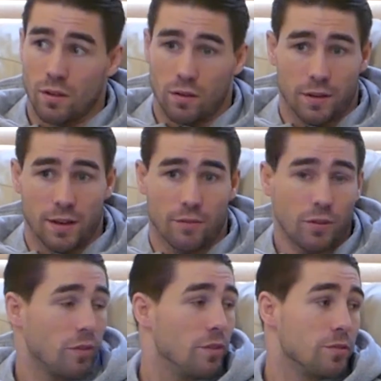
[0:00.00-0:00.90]
I didn't have
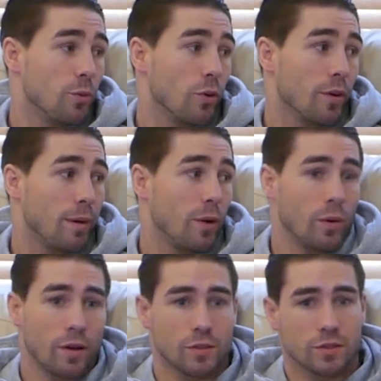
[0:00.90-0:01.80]
nothing to worry about,
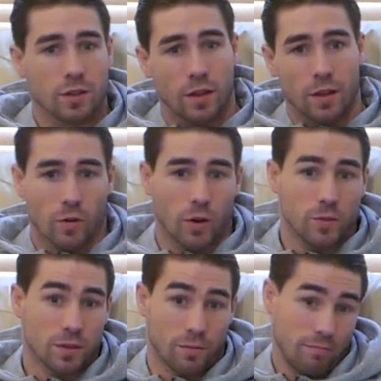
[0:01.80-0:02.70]
whereas
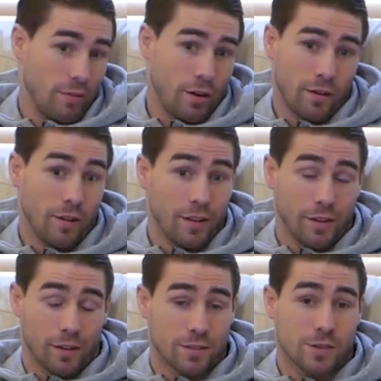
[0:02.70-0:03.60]
Groves up,
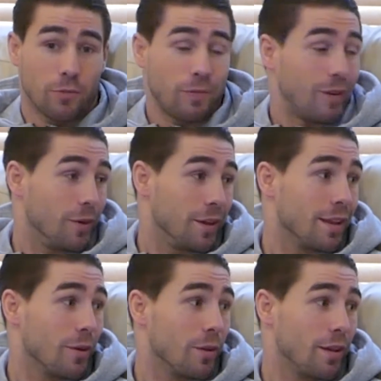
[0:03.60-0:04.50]
I still felt it in
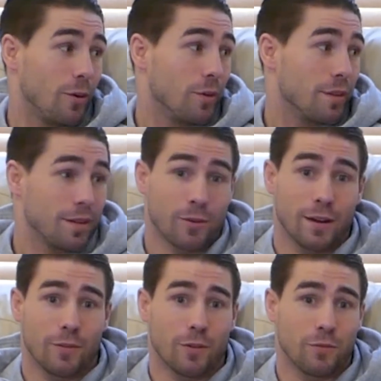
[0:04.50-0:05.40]
there with it. I didn't really
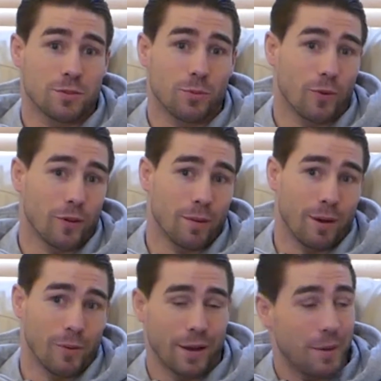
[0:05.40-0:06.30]
have nothing to worry
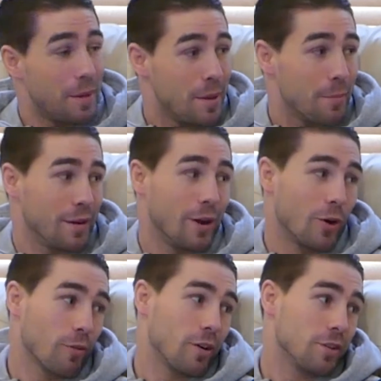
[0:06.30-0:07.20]
about now, but now I
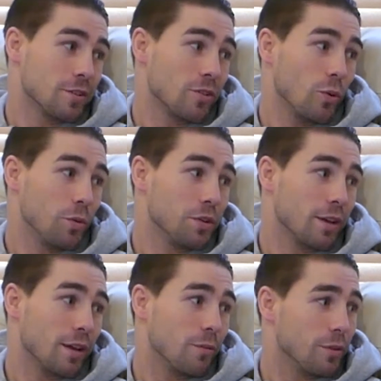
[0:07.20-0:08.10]
realise I do when
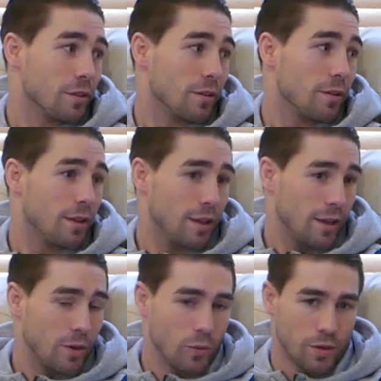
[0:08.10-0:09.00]

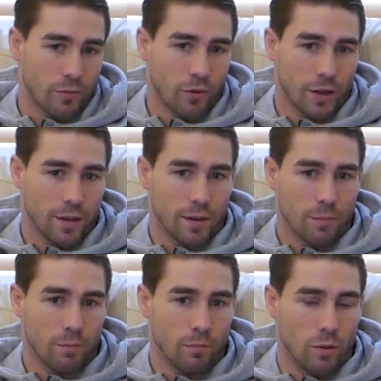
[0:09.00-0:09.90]
you're fighting
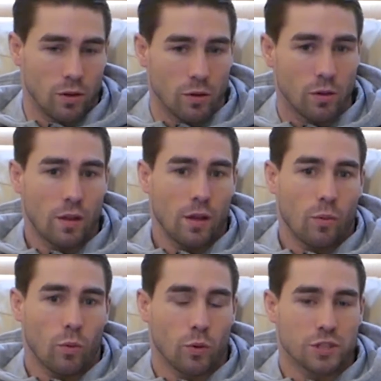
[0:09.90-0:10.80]
them
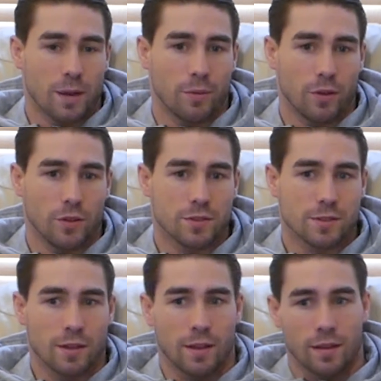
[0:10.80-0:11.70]
world
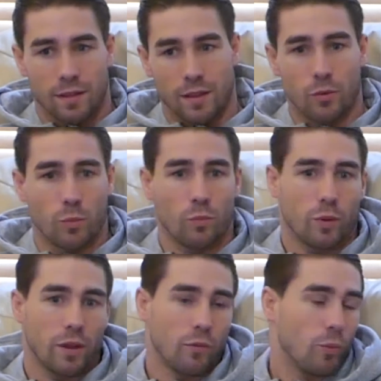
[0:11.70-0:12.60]
champions, even
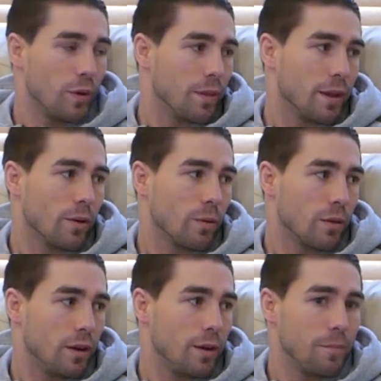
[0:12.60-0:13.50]
when
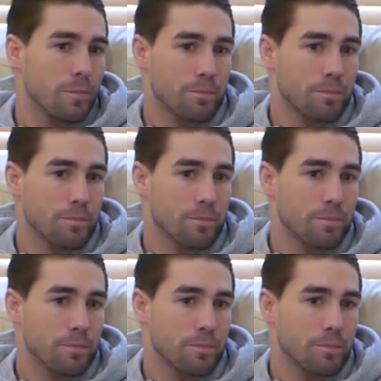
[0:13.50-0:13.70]
their